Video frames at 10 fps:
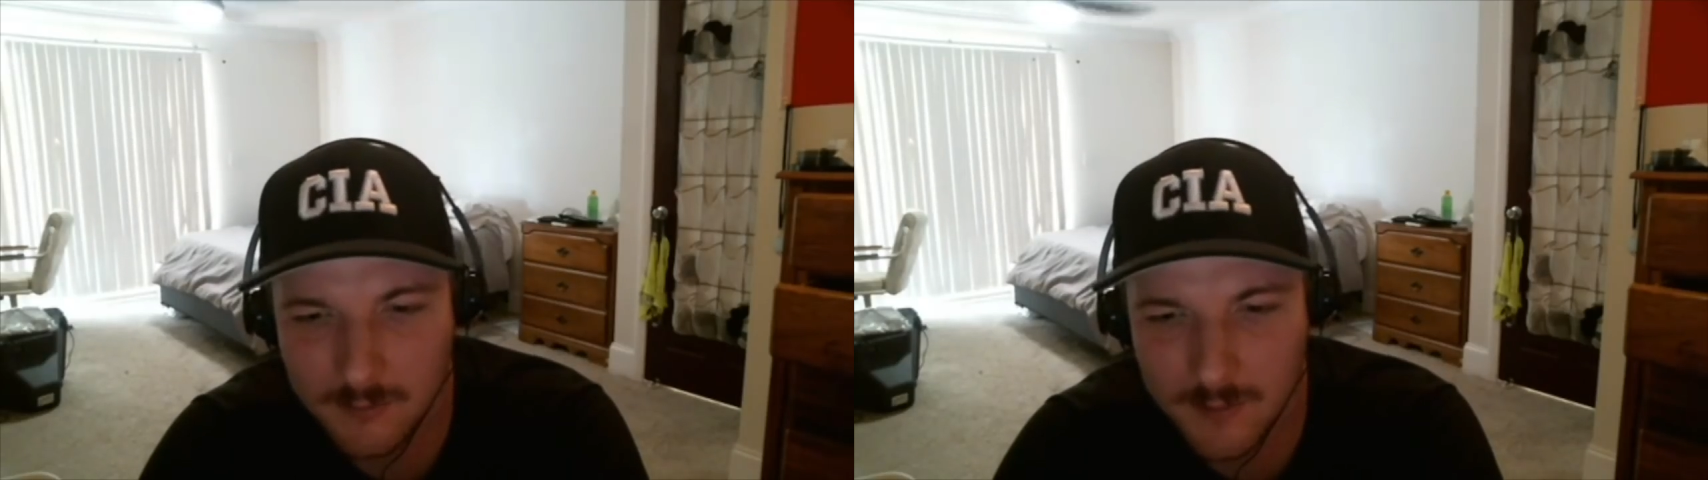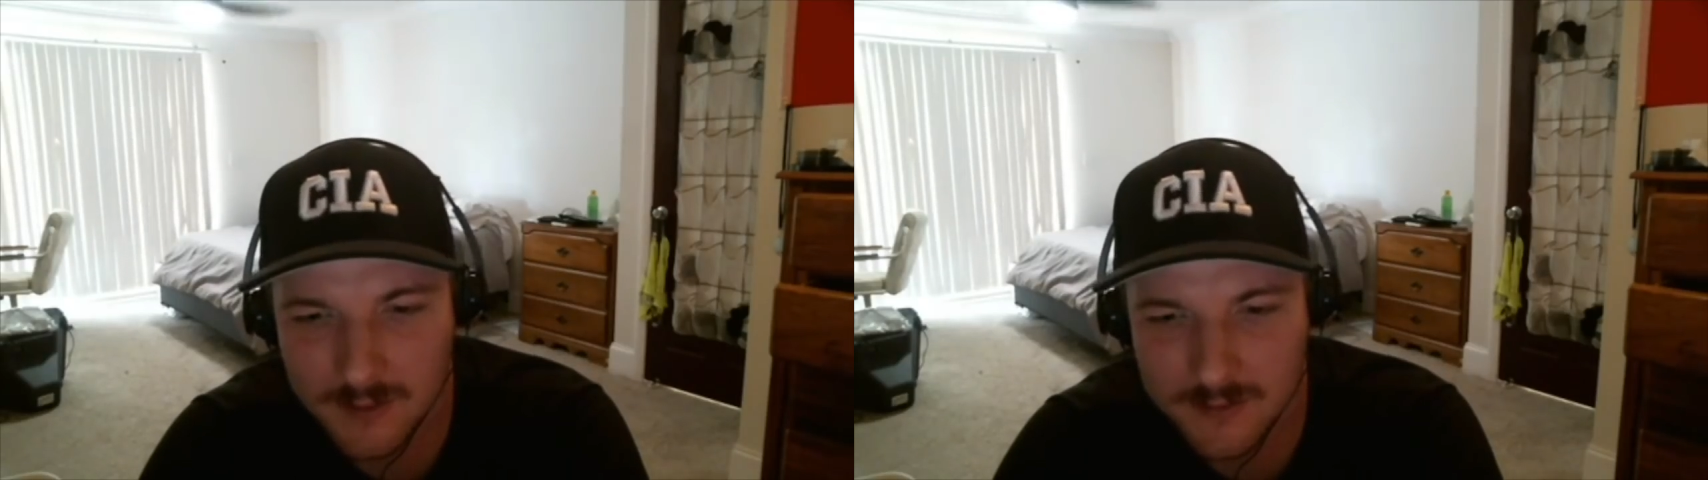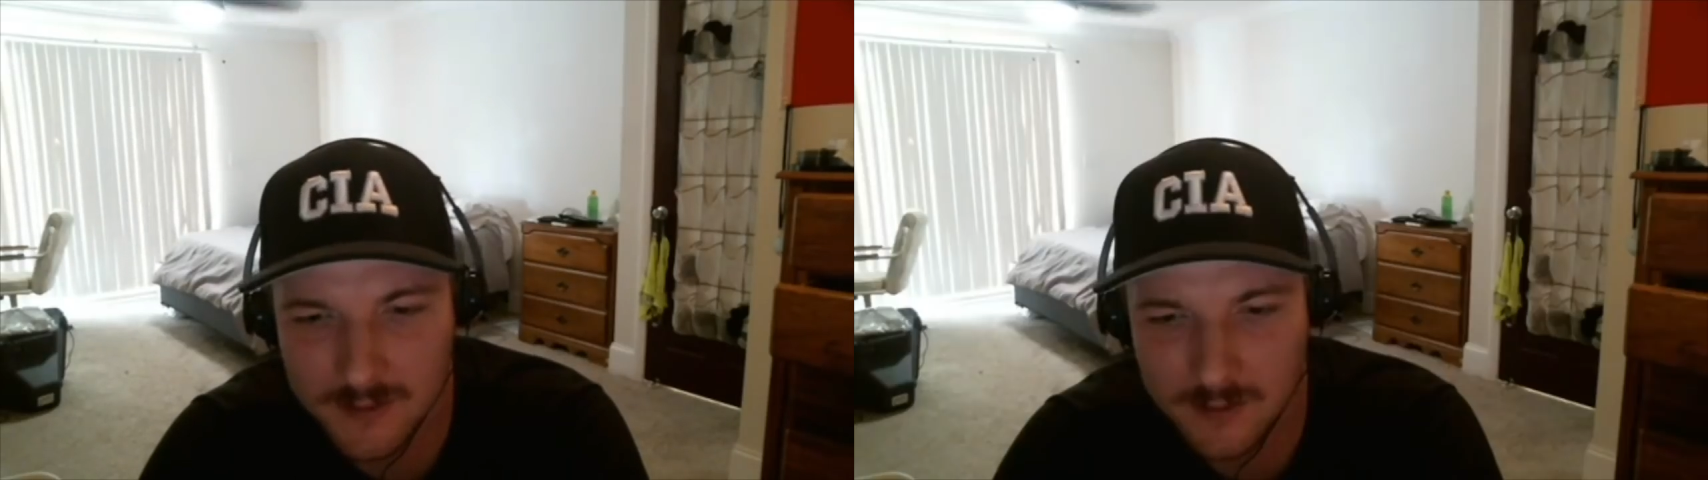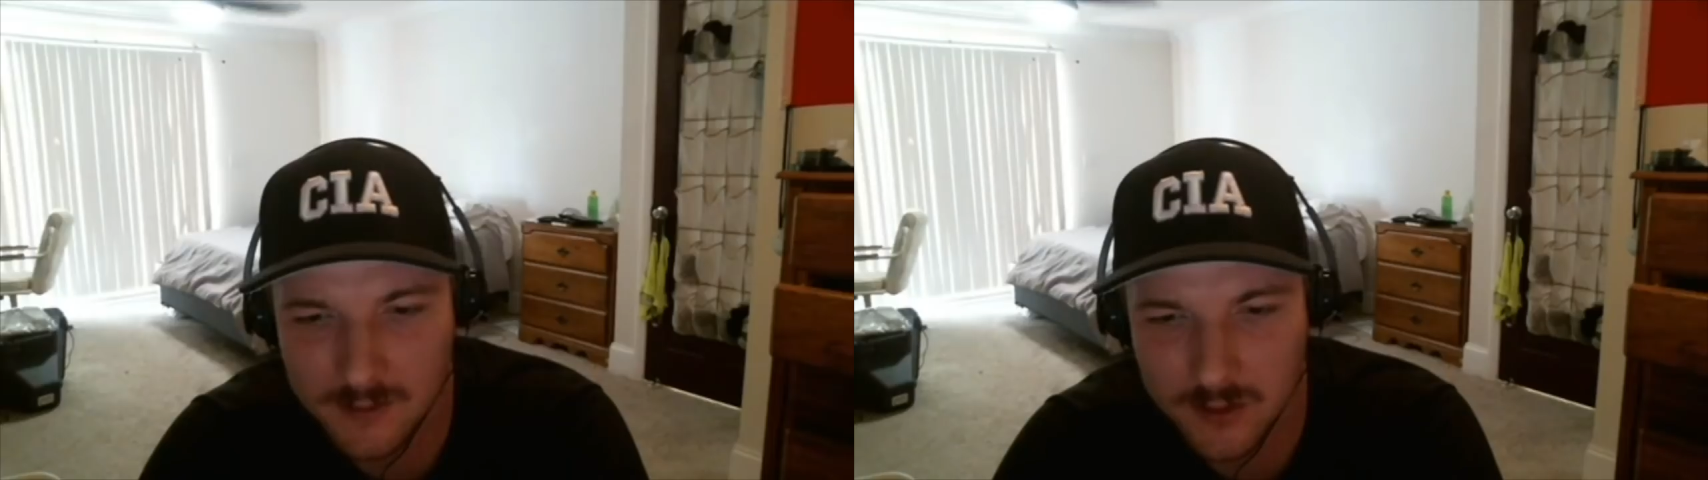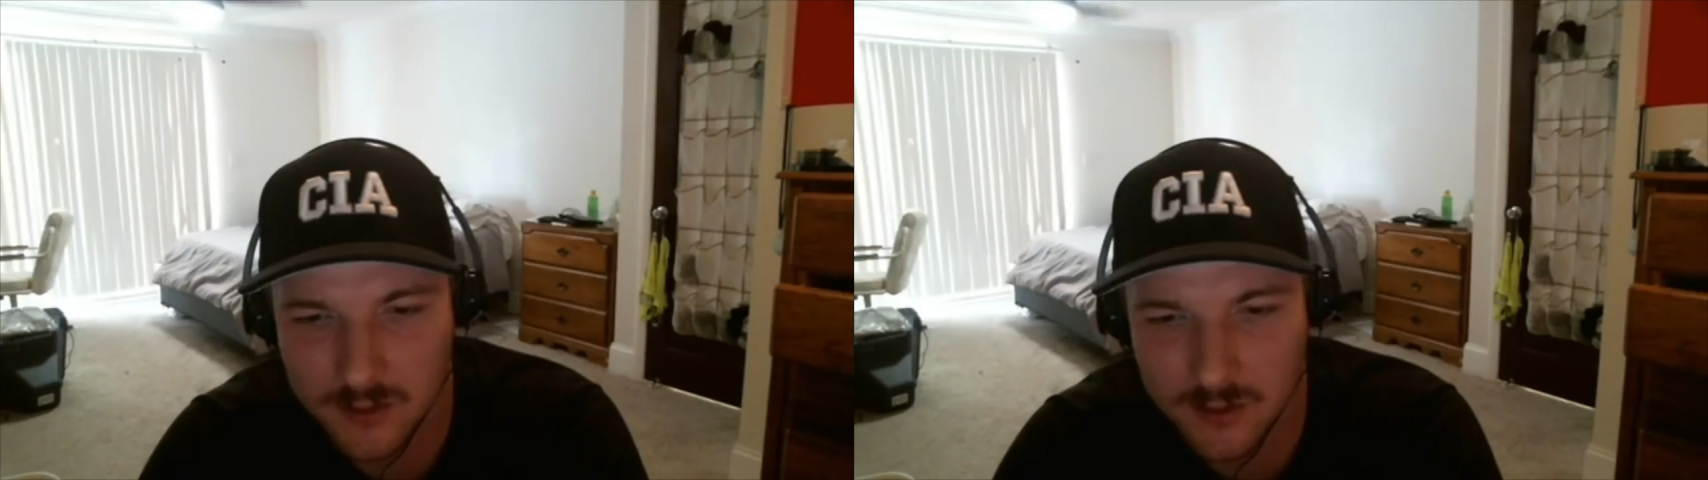mainly sticking
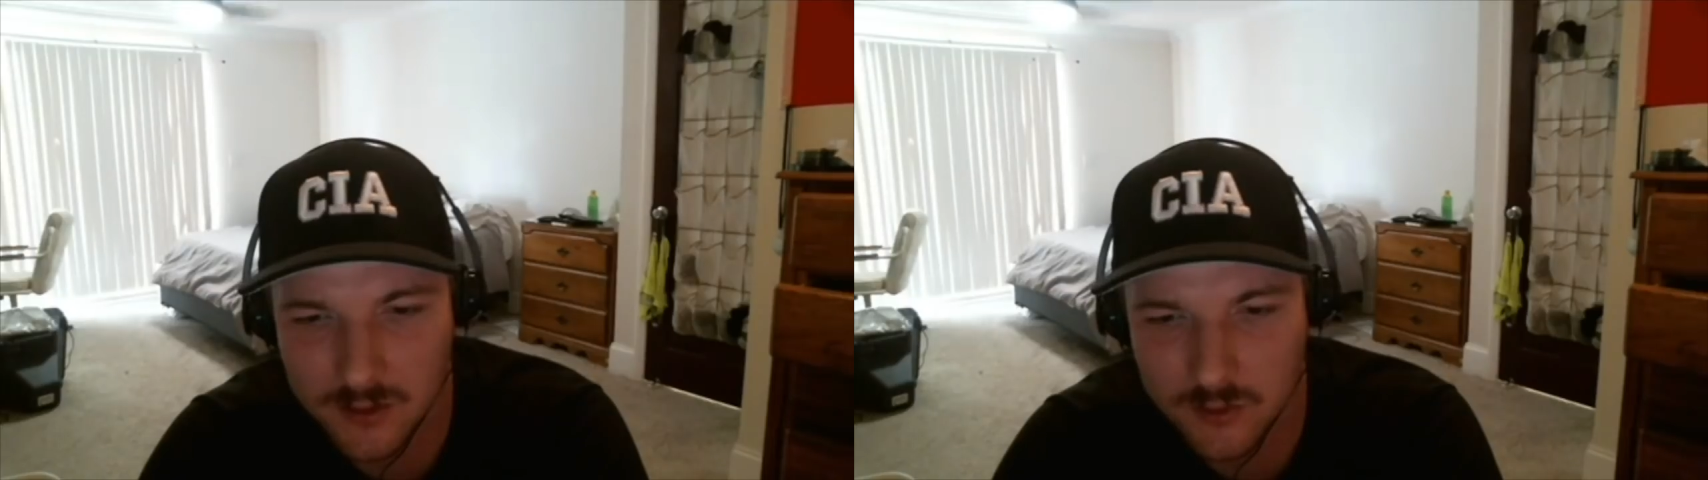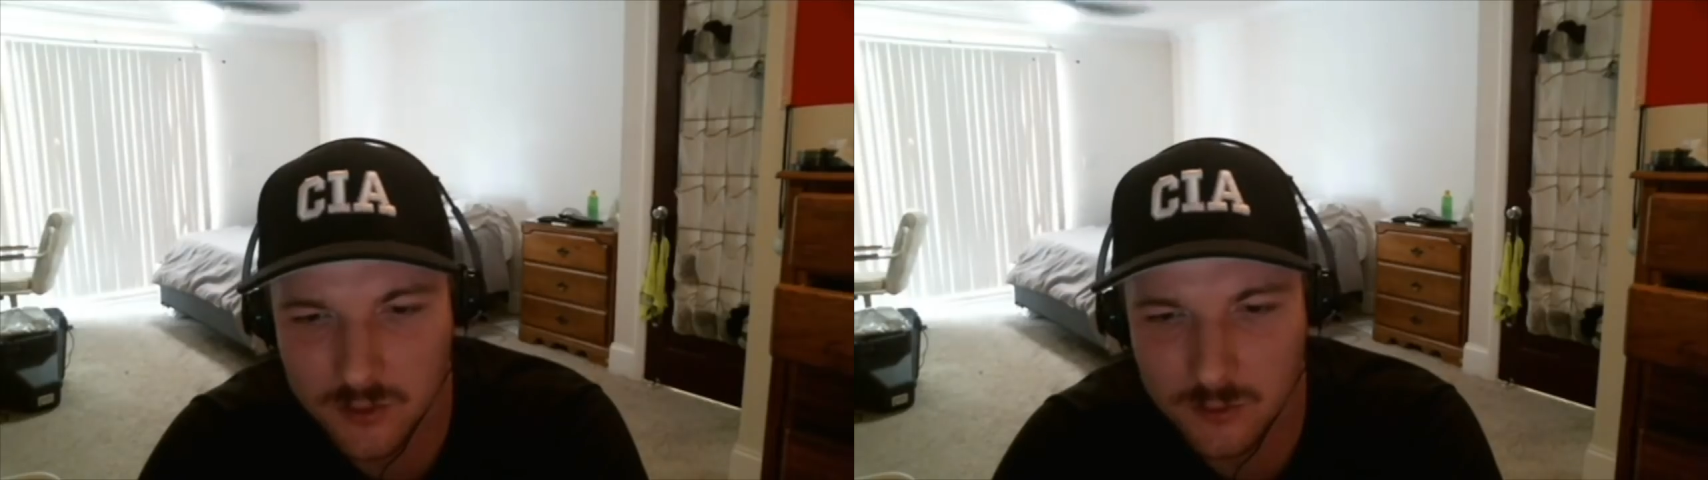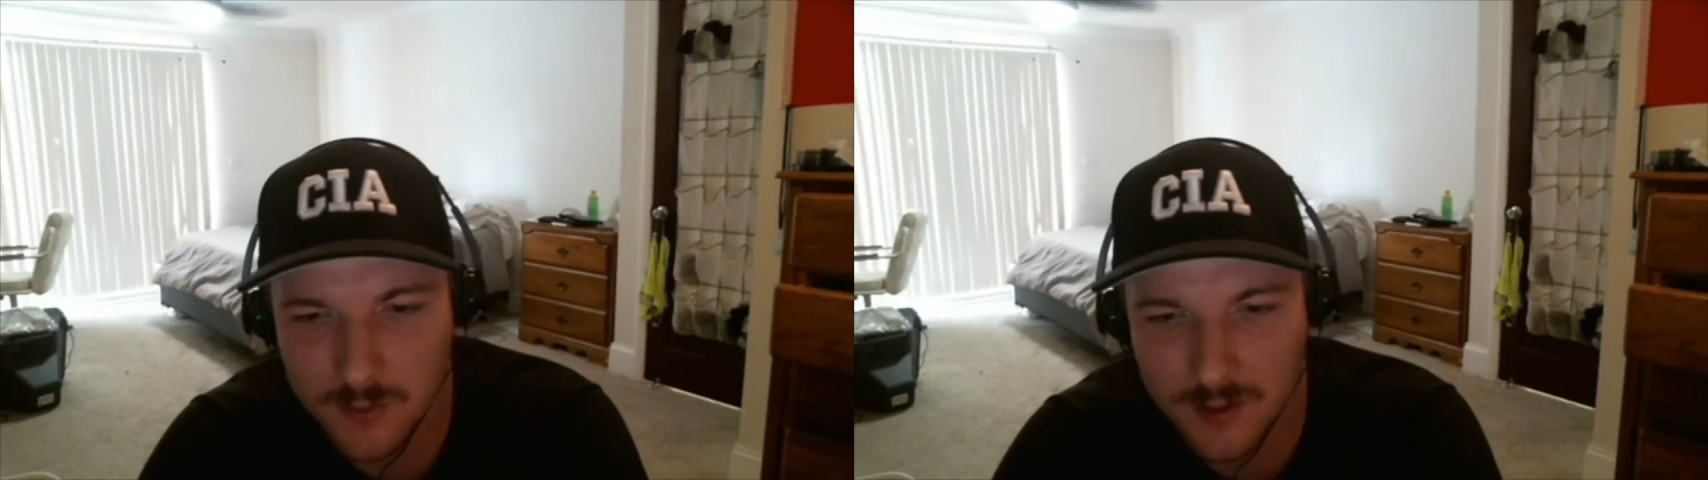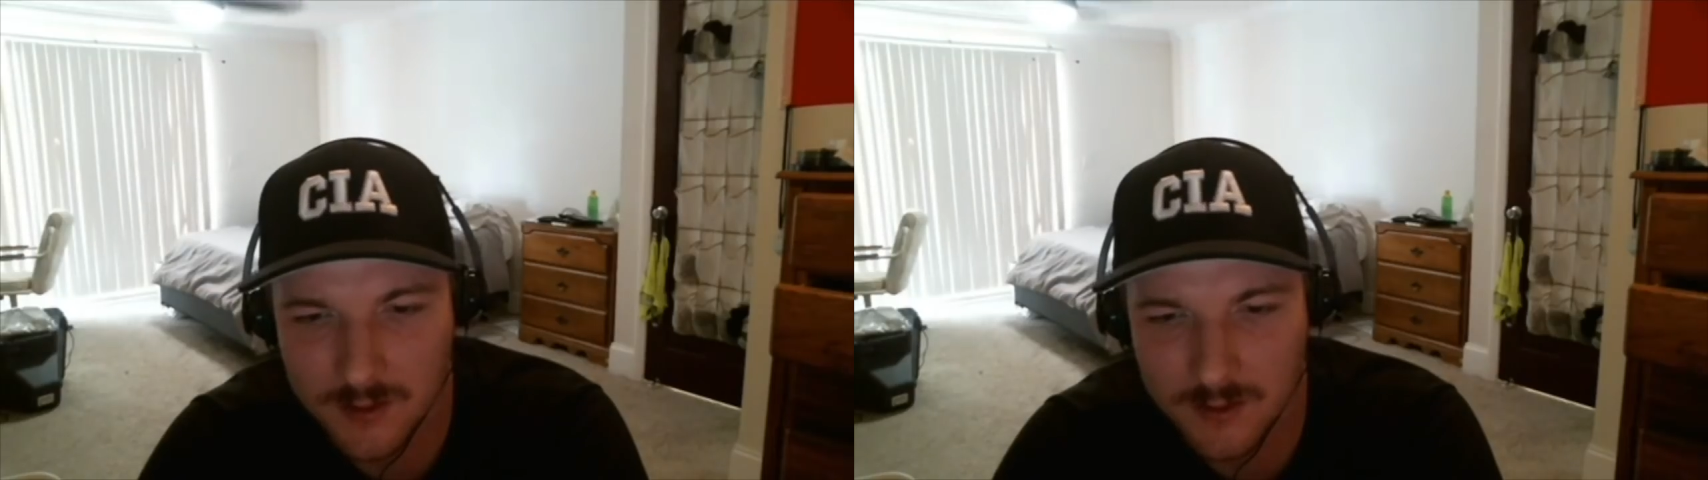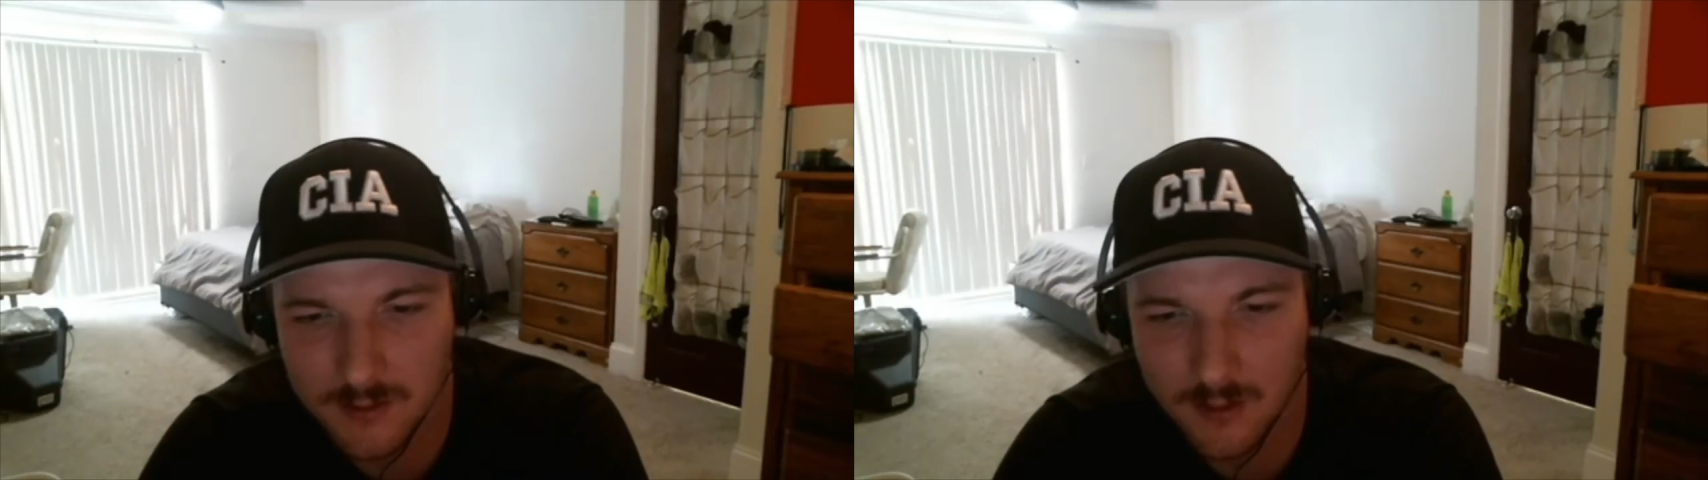to YouTube
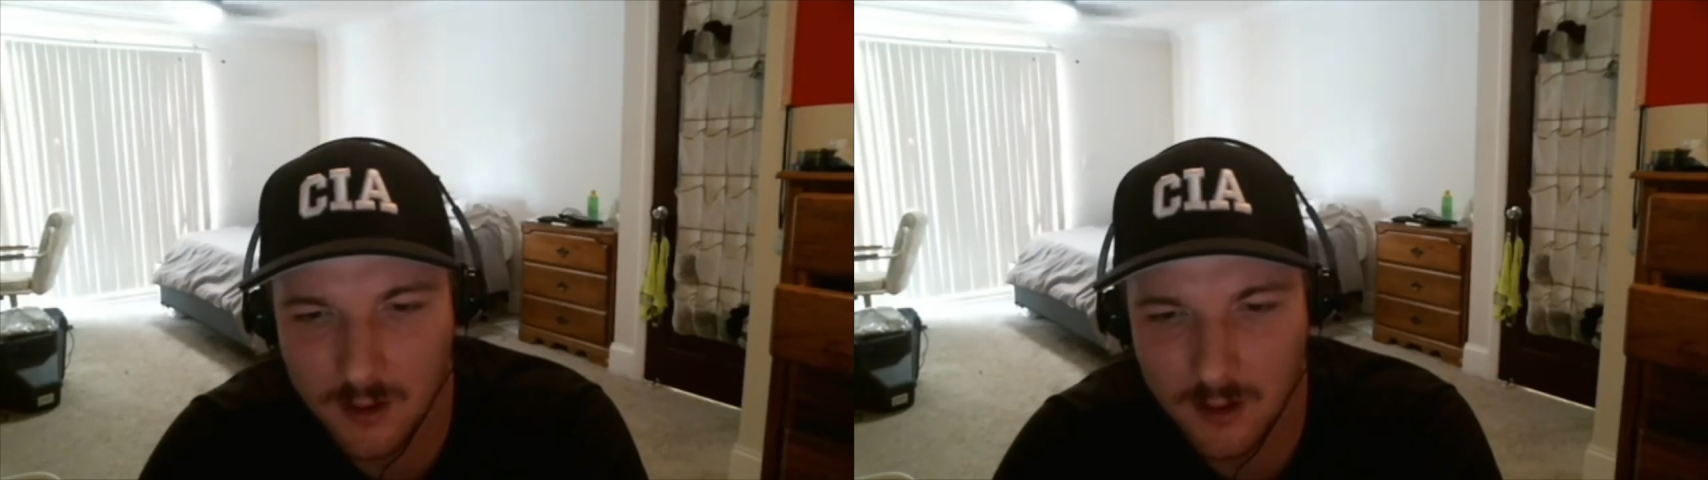and